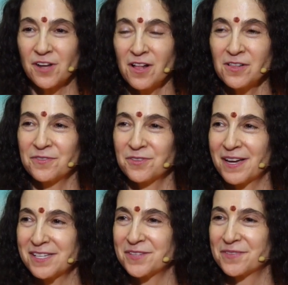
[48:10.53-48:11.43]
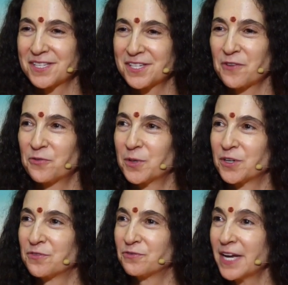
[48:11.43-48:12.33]
all of the rest of the stuff
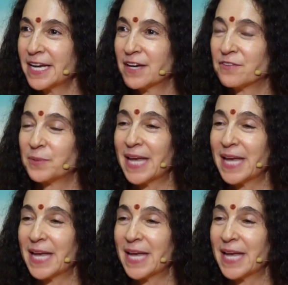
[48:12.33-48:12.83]
we're afraid of,